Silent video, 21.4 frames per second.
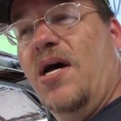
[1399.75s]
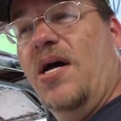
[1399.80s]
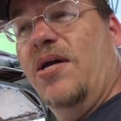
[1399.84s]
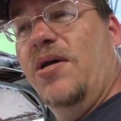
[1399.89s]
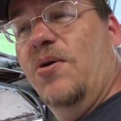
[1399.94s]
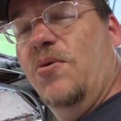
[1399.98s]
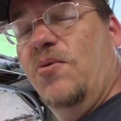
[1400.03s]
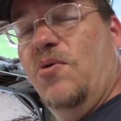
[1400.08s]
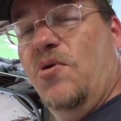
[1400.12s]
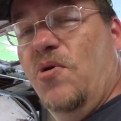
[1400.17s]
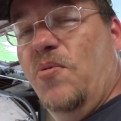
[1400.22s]

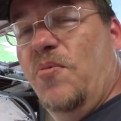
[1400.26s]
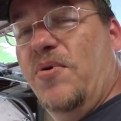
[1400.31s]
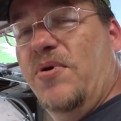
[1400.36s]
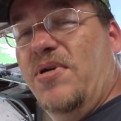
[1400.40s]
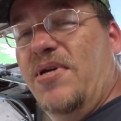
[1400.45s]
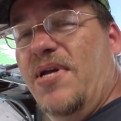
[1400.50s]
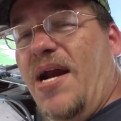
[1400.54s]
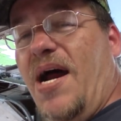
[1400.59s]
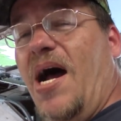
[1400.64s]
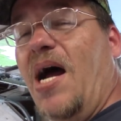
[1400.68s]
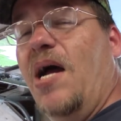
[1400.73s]

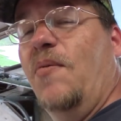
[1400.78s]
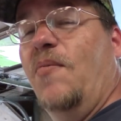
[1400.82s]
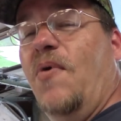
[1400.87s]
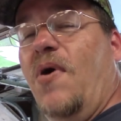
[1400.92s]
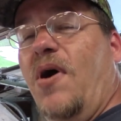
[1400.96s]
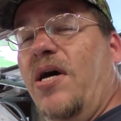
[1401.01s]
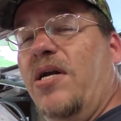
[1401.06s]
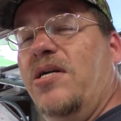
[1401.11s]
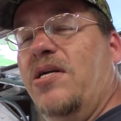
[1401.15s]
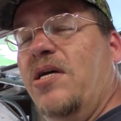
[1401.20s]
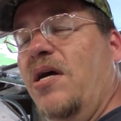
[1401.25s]
YouTubers that I
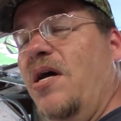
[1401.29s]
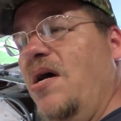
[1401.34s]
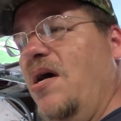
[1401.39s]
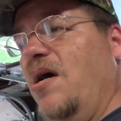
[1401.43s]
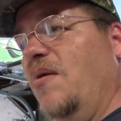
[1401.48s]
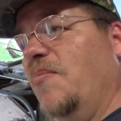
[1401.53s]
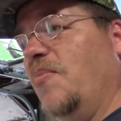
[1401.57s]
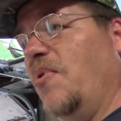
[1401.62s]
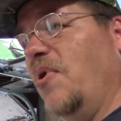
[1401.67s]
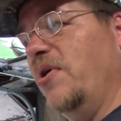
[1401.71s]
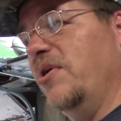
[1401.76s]
watch
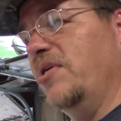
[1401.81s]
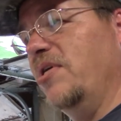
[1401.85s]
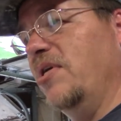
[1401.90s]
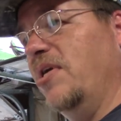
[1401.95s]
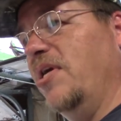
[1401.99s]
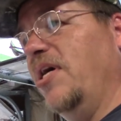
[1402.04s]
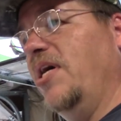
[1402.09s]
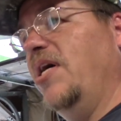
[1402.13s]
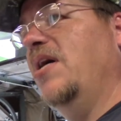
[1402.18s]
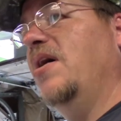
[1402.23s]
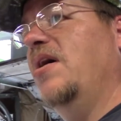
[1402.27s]

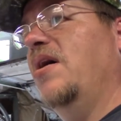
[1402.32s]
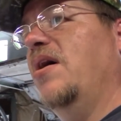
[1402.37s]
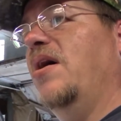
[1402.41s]
personally